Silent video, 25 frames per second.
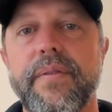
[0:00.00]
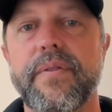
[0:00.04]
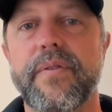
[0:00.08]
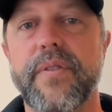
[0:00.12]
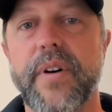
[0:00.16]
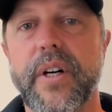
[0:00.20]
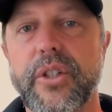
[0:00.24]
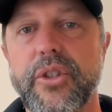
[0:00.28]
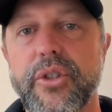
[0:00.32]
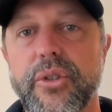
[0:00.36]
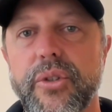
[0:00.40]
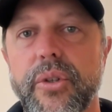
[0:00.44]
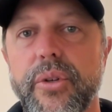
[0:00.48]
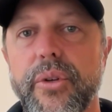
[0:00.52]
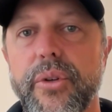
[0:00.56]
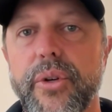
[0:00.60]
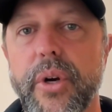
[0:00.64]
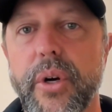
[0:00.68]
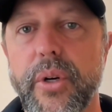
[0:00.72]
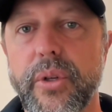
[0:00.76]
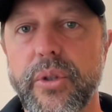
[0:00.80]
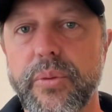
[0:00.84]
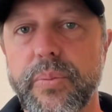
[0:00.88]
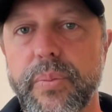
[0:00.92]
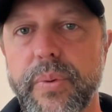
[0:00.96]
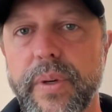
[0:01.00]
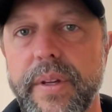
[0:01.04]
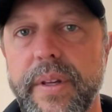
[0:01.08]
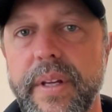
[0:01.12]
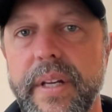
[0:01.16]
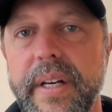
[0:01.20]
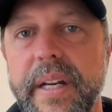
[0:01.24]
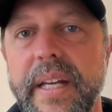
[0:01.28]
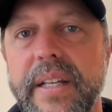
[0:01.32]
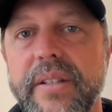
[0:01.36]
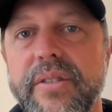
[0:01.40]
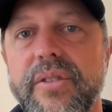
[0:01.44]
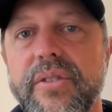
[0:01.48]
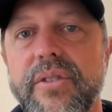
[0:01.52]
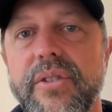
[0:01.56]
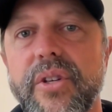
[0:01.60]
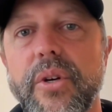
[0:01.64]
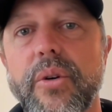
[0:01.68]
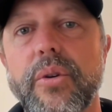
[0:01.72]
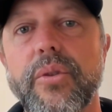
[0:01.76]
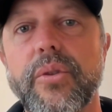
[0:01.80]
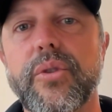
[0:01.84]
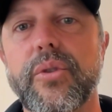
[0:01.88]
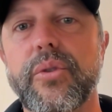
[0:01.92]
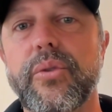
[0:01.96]
functional nose breathing and
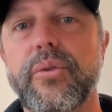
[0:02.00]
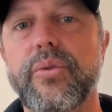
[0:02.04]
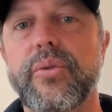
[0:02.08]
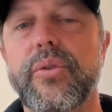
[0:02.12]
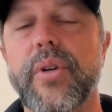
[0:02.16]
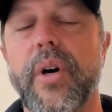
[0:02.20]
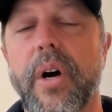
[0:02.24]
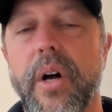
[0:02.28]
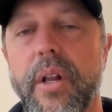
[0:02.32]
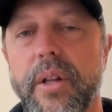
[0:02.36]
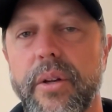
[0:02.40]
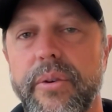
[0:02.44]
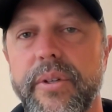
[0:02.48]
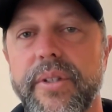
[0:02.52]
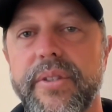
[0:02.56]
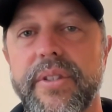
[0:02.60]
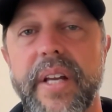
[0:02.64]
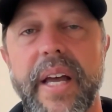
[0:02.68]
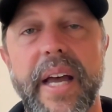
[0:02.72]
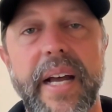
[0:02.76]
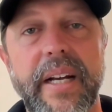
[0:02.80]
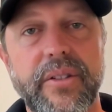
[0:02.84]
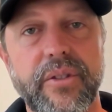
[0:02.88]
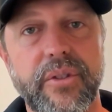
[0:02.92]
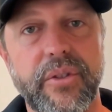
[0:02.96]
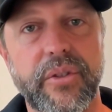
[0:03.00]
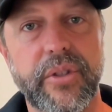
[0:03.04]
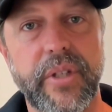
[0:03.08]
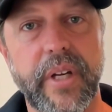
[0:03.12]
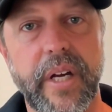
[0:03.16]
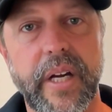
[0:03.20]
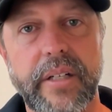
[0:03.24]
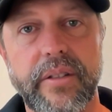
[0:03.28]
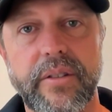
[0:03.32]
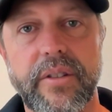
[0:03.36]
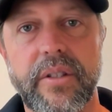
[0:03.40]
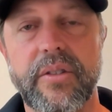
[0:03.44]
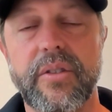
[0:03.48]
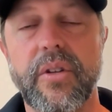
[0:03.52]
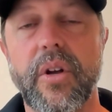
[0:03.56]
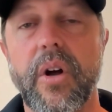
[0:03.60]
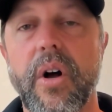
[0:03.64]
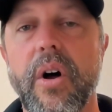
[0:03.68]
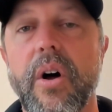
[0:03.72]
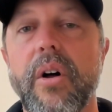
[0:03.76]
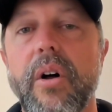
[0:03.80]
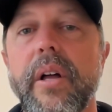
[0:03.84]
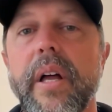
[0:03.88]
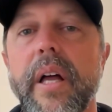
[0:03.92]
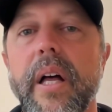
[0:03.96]
CO2 tolerance exercises
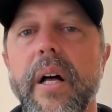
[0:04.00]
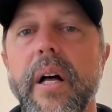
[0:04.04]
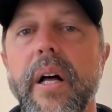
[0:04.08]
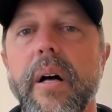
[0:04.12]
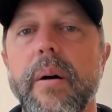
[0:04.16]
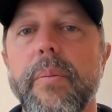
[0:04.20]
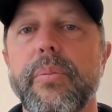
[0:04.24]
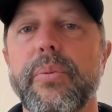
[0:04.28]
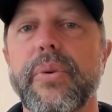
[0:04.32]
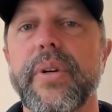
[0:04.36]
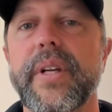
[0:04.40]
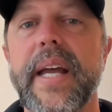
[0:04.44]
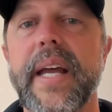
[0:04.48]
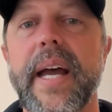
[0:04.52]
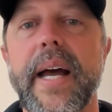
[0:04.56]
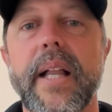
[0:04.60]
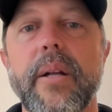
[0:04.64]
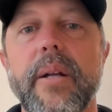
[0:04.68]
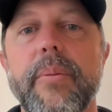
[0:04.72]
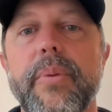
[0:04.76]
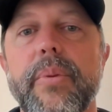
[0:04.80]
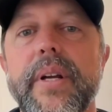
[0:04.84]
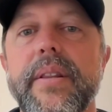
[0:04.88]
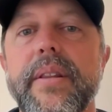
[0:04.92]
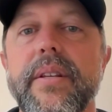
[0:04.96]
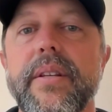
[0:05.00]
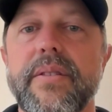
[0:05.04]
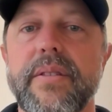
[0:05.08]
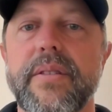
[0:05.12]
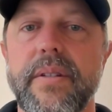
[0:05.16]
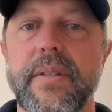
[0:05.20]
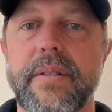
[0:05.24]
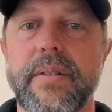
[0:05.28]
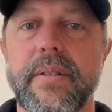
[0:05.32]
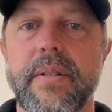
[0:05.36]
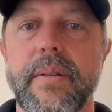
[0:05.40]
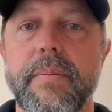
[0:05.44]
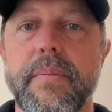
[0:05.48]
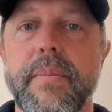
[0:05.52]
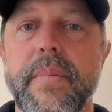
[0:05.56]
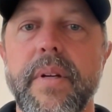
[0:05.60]
all help recalibrate the system.